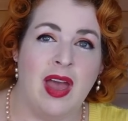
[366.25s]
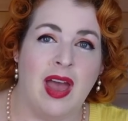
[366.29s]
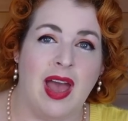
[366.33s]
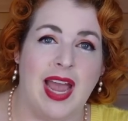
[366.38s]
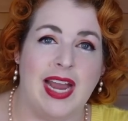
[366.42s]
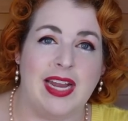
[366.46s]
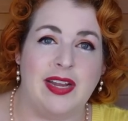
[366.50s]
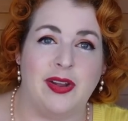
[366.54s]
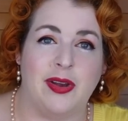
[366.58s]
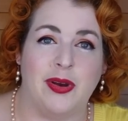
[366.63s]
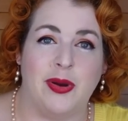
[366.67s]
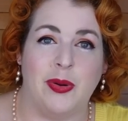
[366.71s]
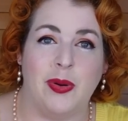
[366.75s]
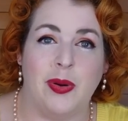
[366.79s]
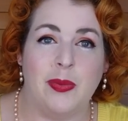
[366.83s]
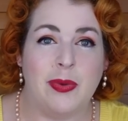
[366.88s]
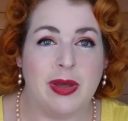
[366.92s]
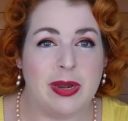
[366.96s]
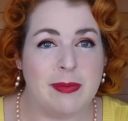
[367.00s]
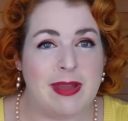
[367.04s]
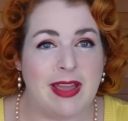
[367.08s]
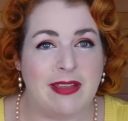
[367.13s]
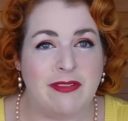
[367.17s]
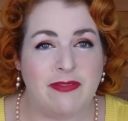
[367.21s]
I know
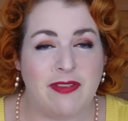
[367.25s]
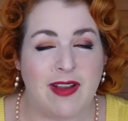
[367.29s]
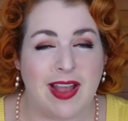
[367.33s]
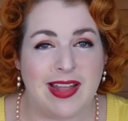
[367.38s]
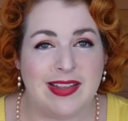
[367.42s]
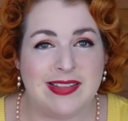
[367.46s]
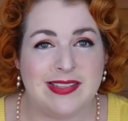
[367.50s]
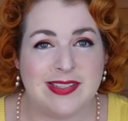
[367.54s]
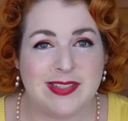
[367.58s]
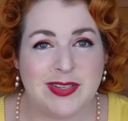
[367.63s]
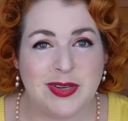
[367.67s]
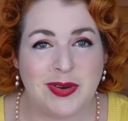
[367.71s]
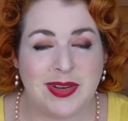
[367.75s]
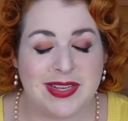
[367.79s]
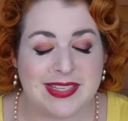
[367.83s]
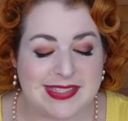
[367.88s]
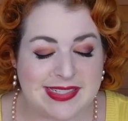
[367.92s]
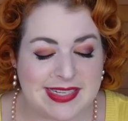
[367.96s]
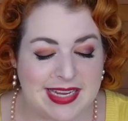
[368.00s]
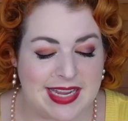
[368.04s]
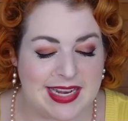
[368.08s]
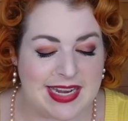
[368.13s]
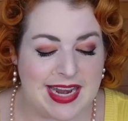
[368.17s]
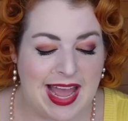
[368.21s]
one of my friends,
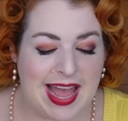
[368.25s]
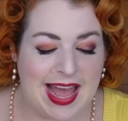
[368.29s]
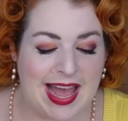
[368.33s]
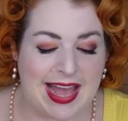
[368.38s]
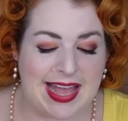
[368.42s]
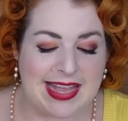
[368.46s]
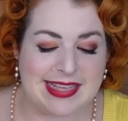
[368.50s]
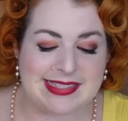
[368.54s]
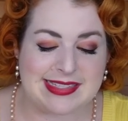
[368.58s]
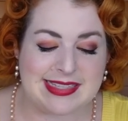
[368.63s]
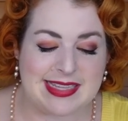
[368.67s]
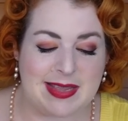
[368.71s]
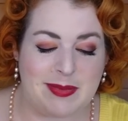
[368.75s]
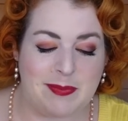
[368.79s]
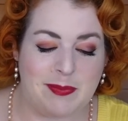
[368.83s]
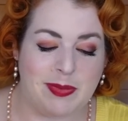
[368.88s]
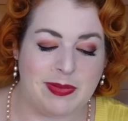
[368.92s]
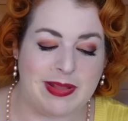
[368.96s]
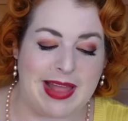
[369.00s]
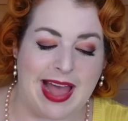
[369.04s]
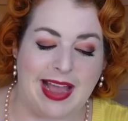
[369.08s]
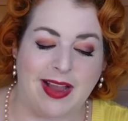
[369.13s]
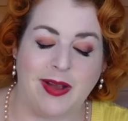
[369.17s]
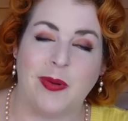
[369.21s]
Kristen, has the
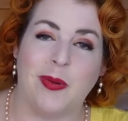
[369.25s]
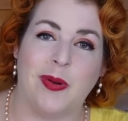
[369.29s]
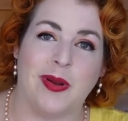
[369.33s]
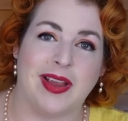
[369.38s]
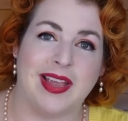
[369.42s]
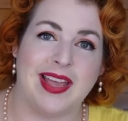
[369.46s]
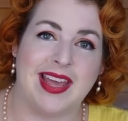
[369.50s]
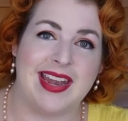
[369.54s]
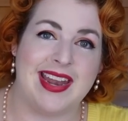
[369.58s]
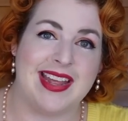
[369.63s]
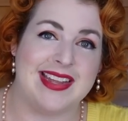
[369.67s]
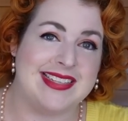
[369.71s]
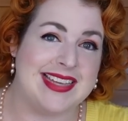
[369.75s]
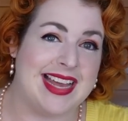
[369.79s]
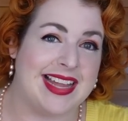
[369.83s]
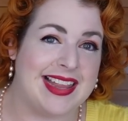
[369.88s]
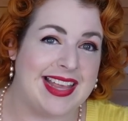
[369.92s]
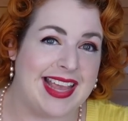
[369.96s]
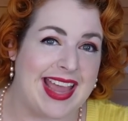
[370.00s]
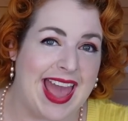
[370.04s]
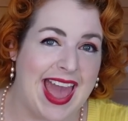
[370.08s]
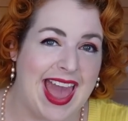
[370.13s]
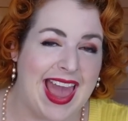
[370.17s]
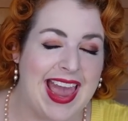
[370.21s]
Black Orchid
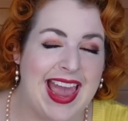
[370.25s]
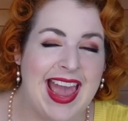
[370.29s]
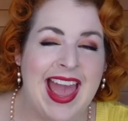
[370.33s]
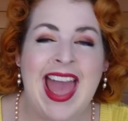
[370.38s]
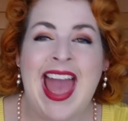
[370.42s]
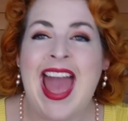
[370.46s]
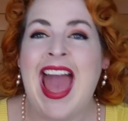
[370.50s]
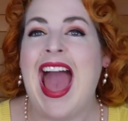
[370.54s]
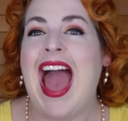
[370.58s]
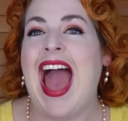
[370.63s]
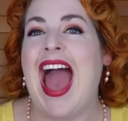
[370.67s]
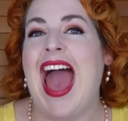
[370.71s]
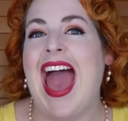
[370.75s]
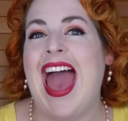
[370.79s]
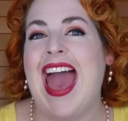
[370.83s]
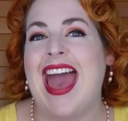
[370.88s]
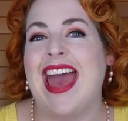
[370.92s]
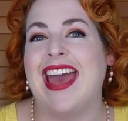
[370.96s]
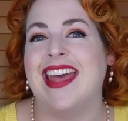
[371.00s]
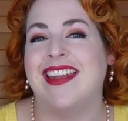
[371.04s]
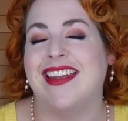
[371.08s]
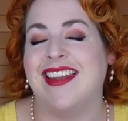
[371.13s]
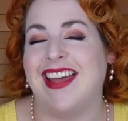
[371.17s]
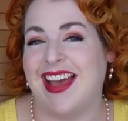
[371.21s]
Atelier
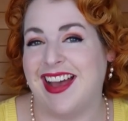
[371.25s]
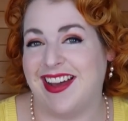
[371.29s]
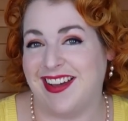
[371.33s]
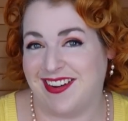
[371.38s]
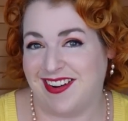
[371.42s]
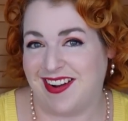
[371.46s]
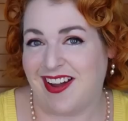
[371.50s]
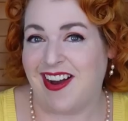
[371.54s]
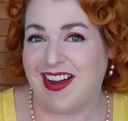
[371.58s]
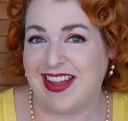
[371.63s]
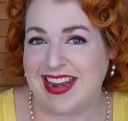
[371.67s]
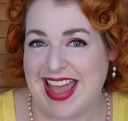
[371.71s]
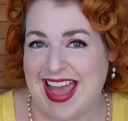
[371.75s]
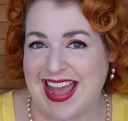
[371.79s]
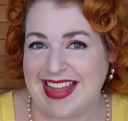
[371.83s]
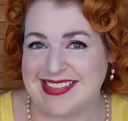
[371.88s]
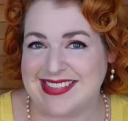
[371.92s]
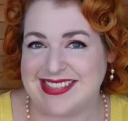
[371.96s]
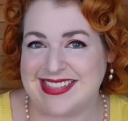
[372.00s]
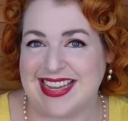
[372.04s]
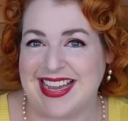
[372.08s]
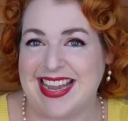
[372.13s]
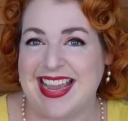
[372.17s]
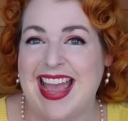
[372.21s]
and um, on
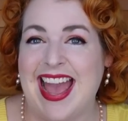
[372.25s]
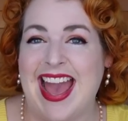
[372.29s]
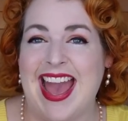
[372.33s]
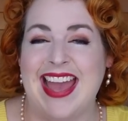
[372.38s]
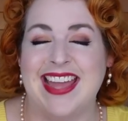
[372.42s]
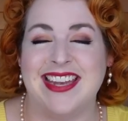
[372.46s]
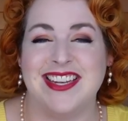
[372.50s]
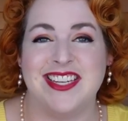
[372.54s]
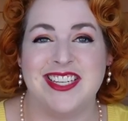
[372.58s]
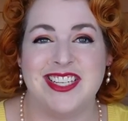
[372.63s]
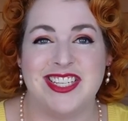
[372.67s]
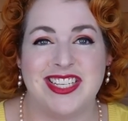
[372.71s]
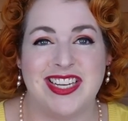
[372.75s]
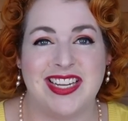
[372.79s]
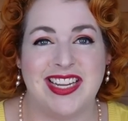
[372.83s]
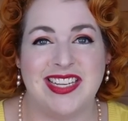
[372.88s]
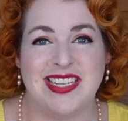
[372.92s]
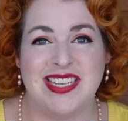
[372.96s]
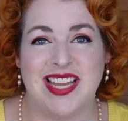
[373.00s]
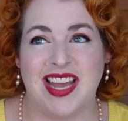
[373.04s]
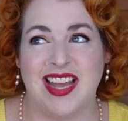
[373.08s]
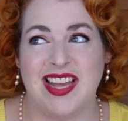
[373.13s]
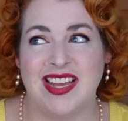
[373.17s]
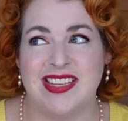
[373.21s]
Etsy and she
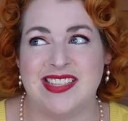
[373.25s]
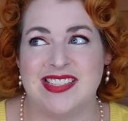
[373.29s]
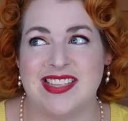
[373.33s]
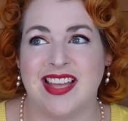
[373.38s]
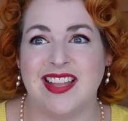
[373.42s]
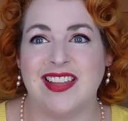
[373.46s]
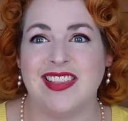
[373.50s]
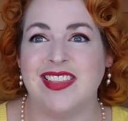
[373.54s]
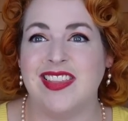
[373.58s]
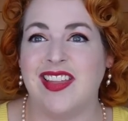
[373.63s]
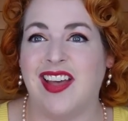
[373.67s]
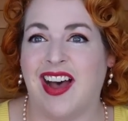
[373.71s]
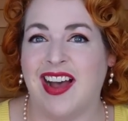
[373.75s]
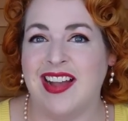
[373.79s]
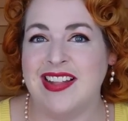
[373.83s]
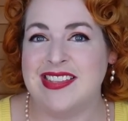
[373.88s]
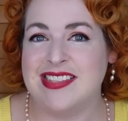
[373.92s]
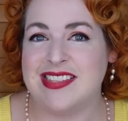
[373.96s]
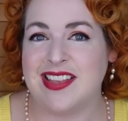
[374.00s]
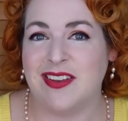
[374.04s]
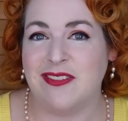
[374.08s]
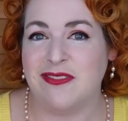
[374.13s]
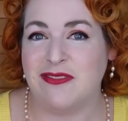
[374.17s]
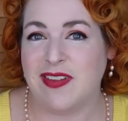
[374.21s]
does
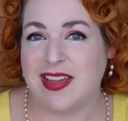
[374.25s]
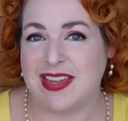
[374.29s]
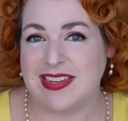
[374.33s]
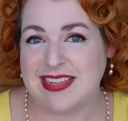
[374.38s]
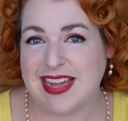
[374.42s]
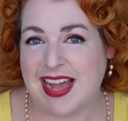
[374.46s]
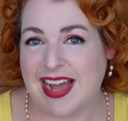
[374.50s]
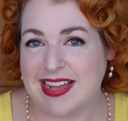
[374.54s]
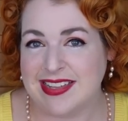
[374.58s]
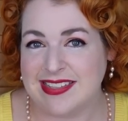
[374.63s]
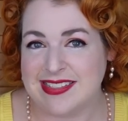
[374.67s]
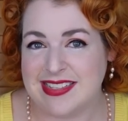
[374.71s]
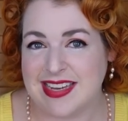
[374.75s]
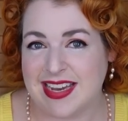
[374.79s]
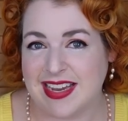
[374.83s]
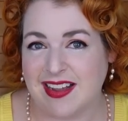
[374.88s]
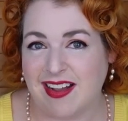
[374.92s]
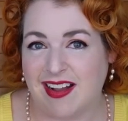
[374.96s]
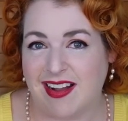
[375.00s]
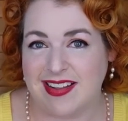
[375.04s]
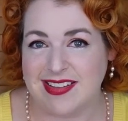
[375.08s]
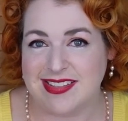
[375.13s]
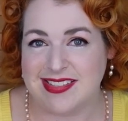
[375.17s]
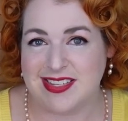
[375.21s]
lots of fantastic
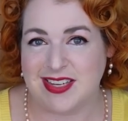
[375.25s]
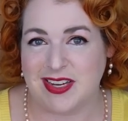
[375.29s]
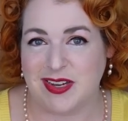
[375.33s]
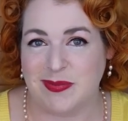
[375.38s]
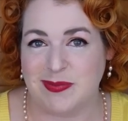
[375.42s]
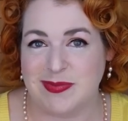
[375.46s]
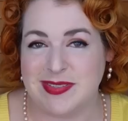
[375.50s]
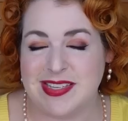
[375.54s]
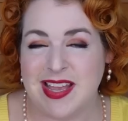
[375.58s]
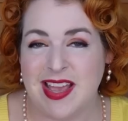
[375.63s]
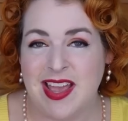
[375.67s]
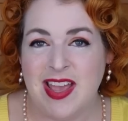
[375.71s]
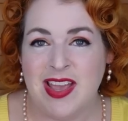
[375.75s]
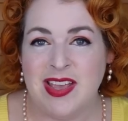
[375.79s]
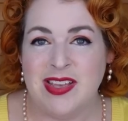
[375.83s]
costumes.